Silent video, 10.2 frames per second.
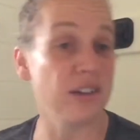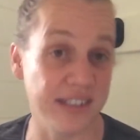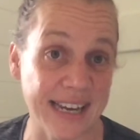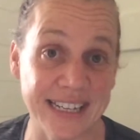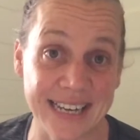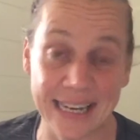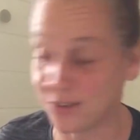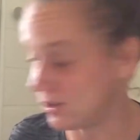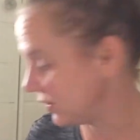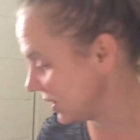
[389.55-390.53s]
take it
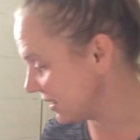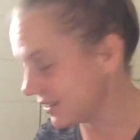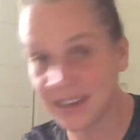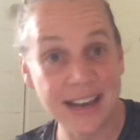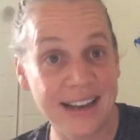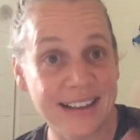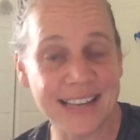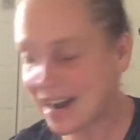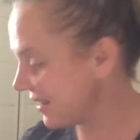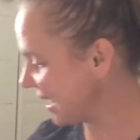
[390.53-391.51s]
down 2 sizes.
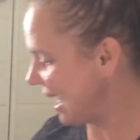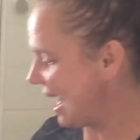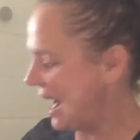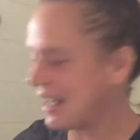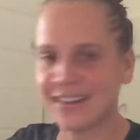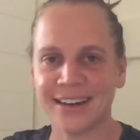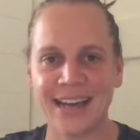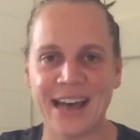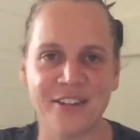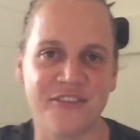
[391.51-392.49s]
The other hack that I
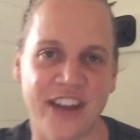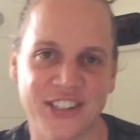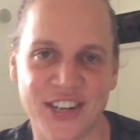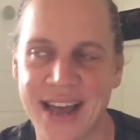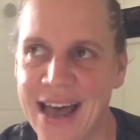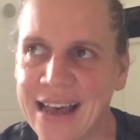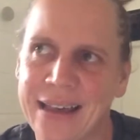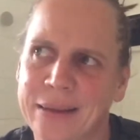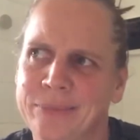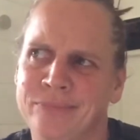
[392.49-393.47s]
have, fashion hack,
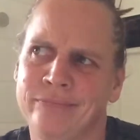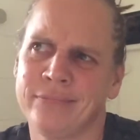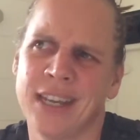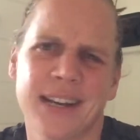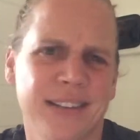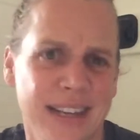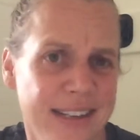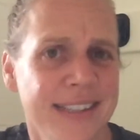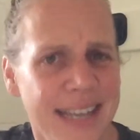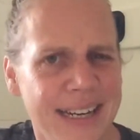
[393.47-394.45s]
is like
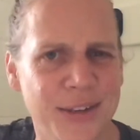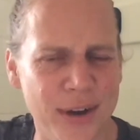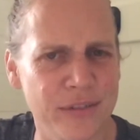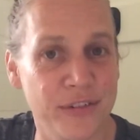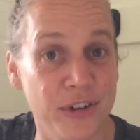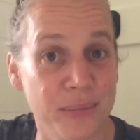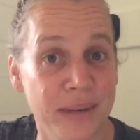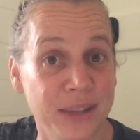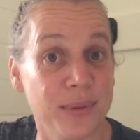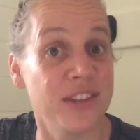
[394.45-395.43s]
I said, I travel for a
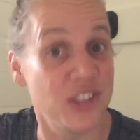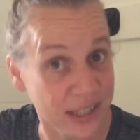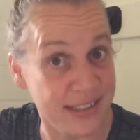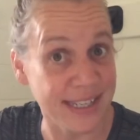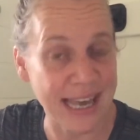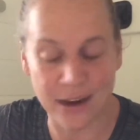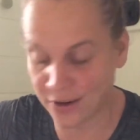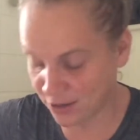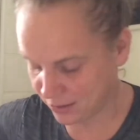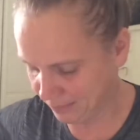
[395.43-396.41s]
month with just a
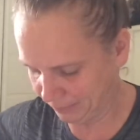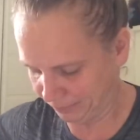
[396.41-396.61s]
carry-on.